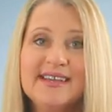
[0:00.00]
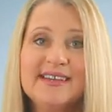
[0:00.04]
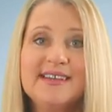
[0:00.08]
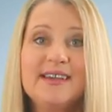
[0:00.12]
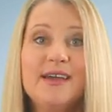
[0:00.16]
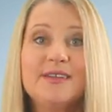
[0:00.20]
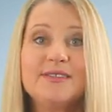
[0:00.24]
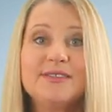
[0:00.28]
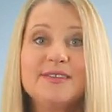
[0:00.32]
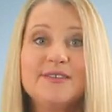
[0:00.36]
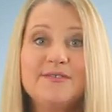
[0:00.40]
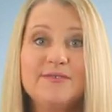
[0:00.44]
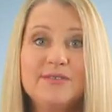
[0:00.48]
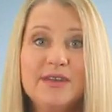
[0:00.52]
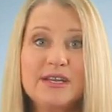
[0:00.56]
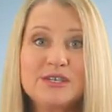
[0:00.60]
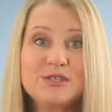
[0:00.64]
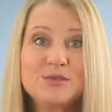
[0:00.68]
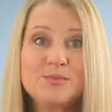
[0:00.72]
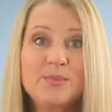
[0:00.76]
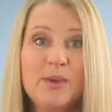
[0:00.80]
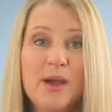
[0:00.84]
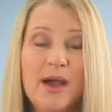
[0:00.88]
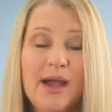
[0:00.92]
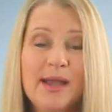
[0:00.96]
Cut the
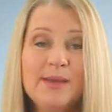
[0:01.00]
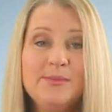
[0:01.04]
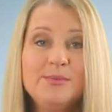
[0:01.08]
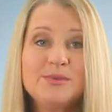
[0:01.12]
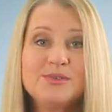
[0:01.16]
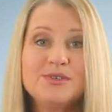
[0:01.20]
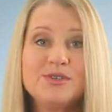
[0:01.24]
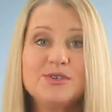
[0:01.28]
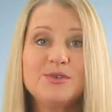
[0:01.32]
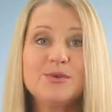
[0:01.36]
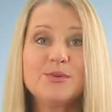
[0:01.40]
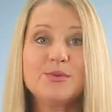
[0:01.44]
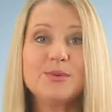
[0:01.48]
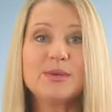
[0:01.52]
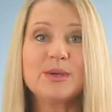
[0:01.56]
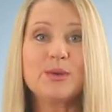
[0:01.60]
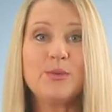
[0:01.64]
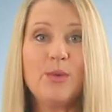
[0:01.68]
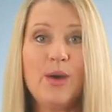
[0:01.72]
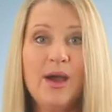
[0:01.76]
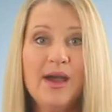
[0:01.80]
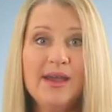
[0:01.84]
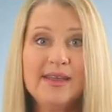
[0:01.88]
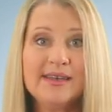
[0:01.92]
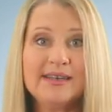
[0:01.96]
flush pipe to your
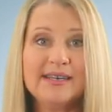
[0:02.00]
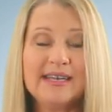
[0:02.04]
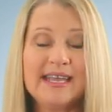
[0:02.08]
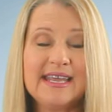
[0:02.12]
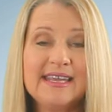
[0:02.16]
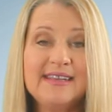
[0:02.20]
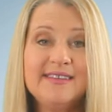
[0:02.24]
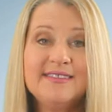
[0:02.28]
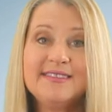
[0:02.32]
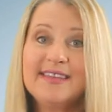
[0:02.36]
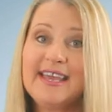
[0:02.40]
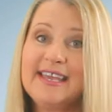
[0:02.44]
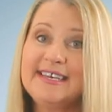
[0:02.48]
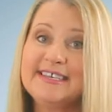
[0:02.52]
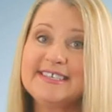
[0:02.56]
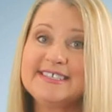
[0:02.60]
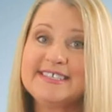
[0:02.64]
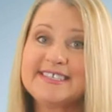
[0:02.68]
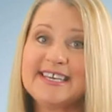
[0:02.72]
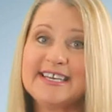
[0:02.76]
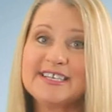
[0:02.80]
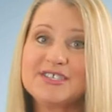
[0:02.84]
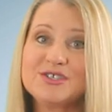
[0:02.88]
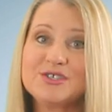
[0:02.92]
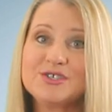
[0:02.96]
required length and
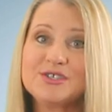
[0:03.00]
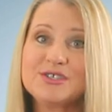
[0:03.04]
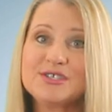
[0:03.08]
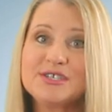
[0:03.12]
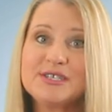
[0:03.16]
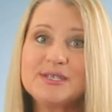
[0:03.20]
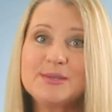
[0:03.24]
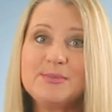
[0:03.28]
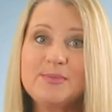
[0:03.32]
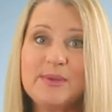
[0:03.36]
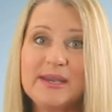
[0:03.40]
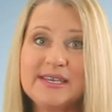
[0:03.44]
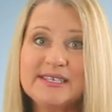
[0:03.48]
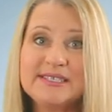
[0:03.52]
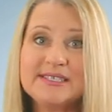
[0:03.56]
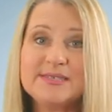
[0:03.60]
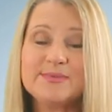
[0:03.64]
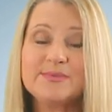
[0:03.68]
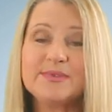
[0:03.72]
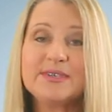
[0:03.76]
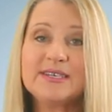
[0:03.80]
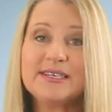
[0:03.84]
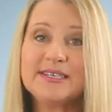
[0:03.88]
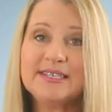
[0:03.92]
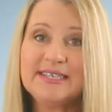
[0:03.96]
attach it to the base
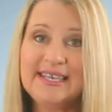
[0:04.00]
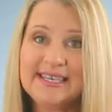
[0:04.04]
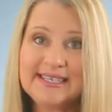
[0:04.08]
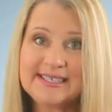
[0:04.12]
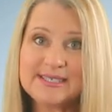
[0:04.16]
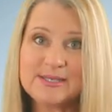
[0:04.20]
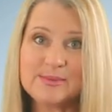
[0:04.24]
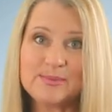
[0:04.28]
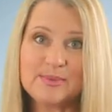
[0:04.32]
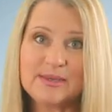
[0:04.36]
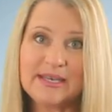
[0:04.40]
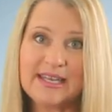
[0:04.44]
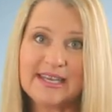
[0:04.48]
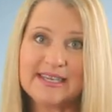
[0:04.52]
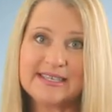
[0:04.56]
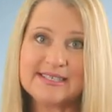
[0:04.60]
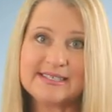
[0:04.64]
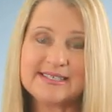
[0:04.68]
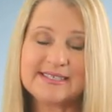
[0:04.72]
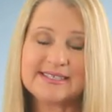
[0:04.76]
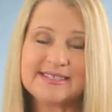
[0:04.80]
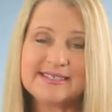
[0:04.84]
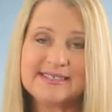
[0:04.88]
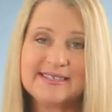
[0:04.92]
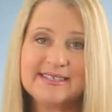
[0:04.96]
of the connector
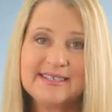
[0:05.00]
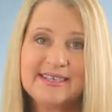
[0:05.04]
plate.